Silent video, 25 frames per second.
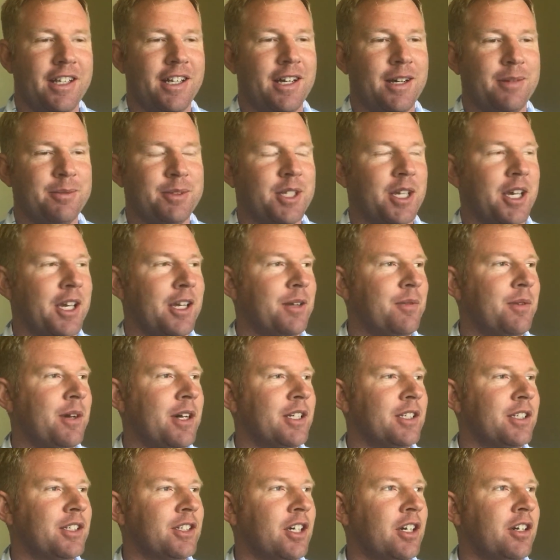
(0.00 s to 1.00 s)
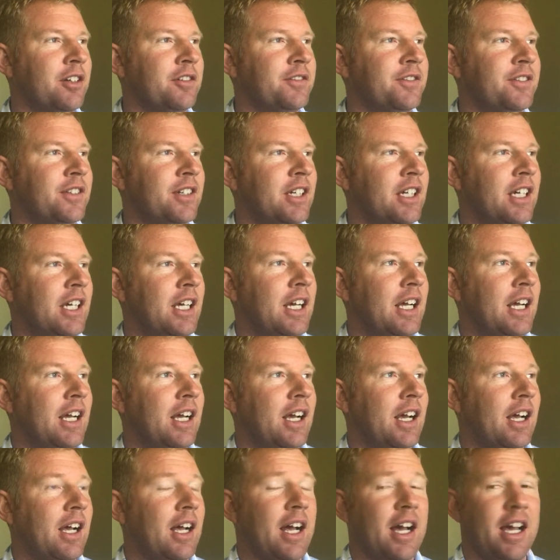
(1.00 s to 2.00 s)
And I'm saying to myself,
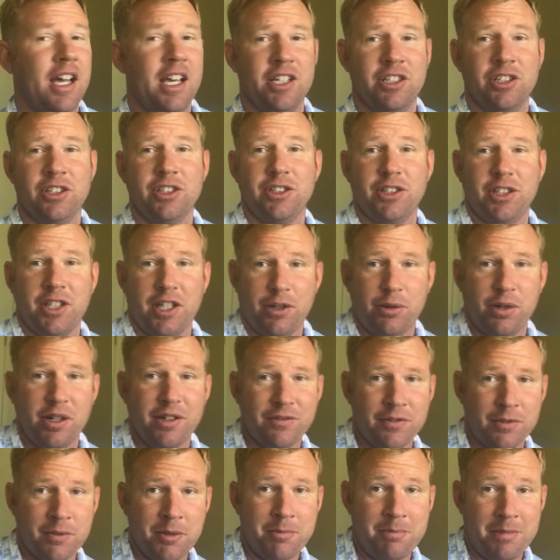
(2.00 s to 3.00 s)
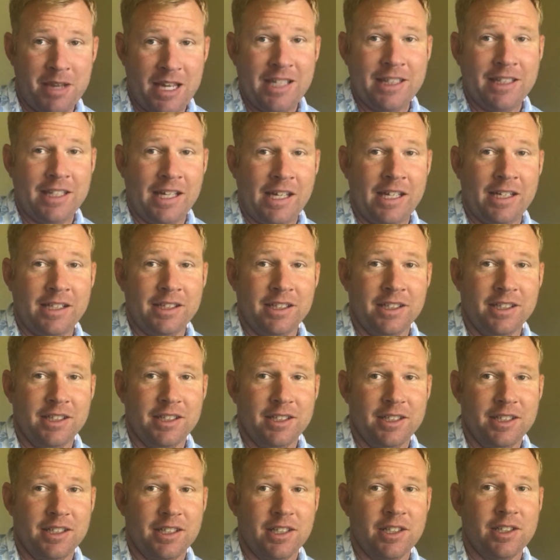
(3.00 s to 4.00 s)
I actually stay away from the mainland,
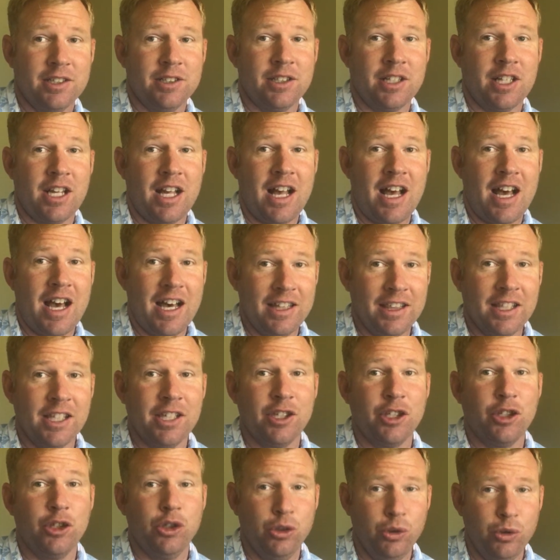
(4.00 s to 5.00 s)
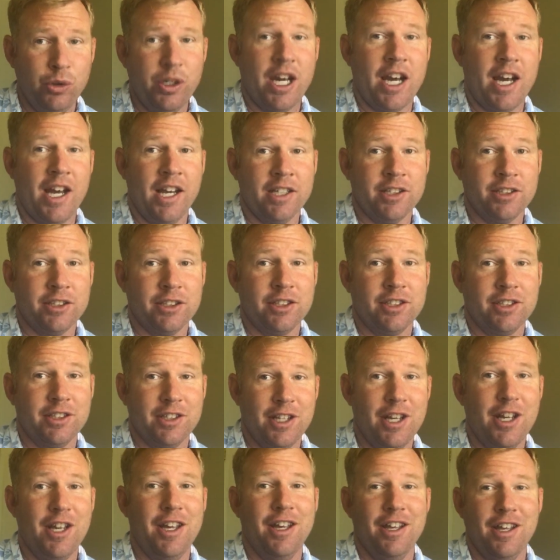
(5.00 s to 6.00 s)
because I think you guys
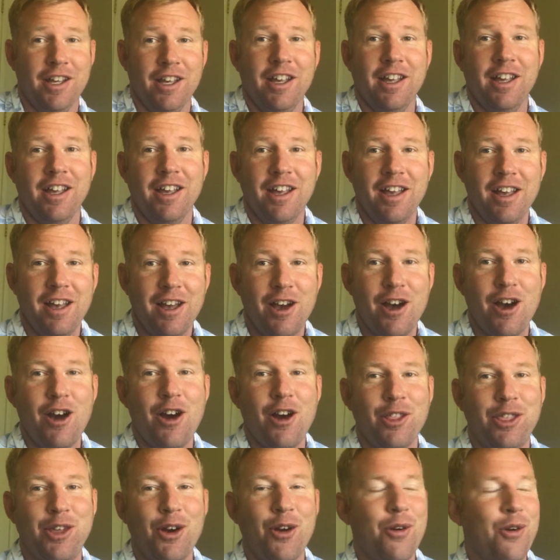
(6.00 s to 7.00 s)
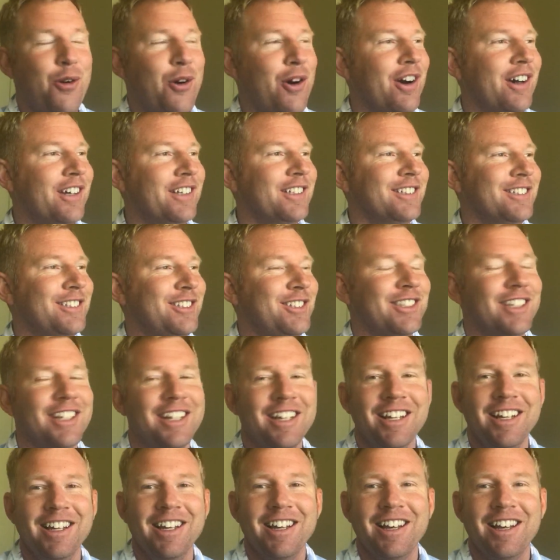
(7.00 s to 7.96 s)
are the ones